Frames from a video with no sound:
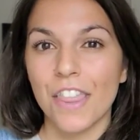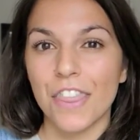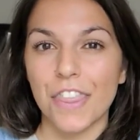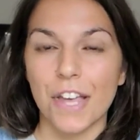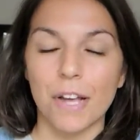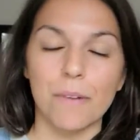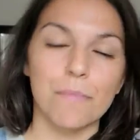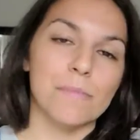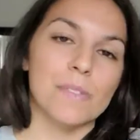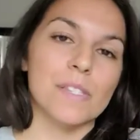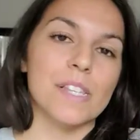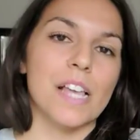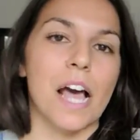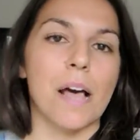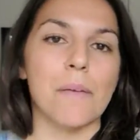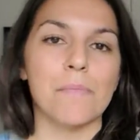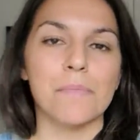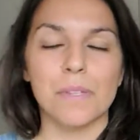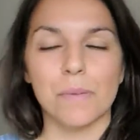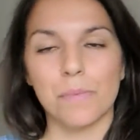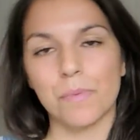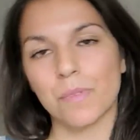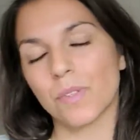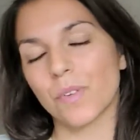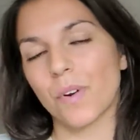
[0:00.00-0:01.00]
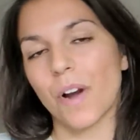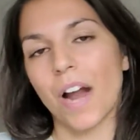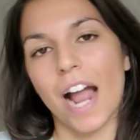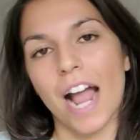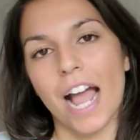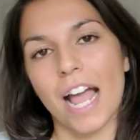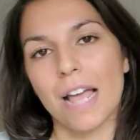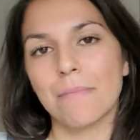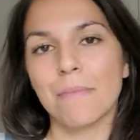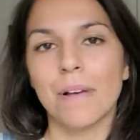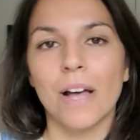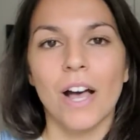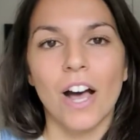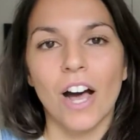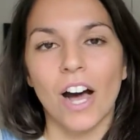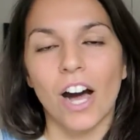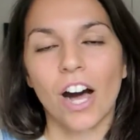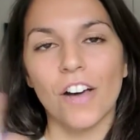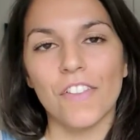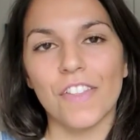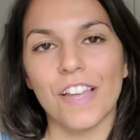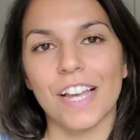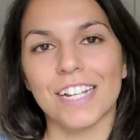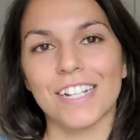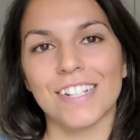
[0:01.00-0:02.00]
thumbs up, subscribe,
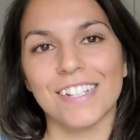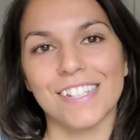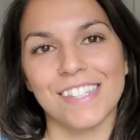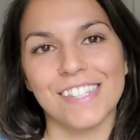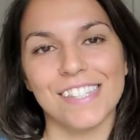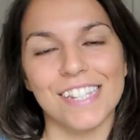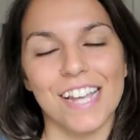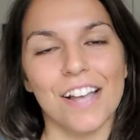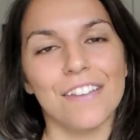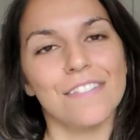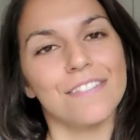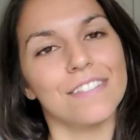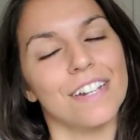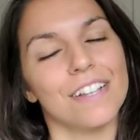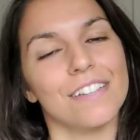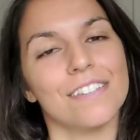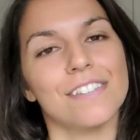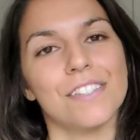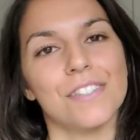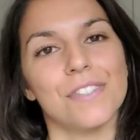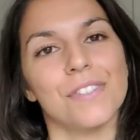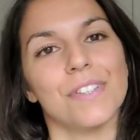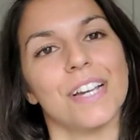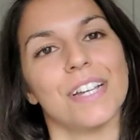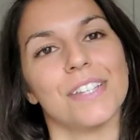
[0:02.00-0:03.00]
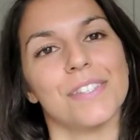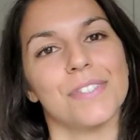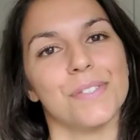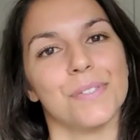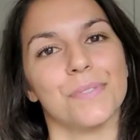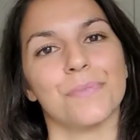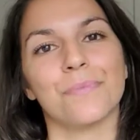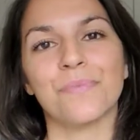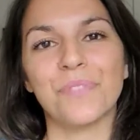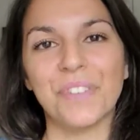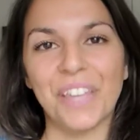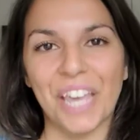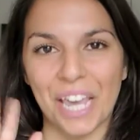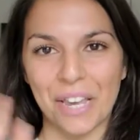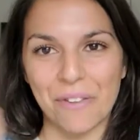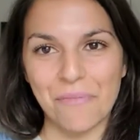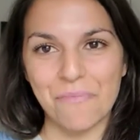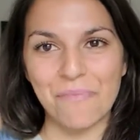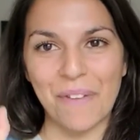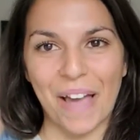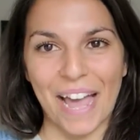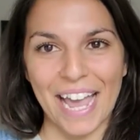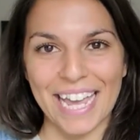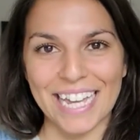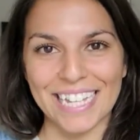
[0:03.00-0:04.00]
all that good stuff, and I'll see you guys soon. Okay,
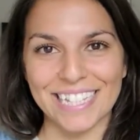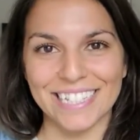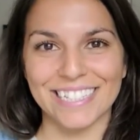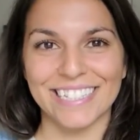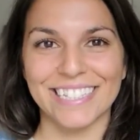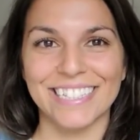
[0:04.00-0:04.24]
bye.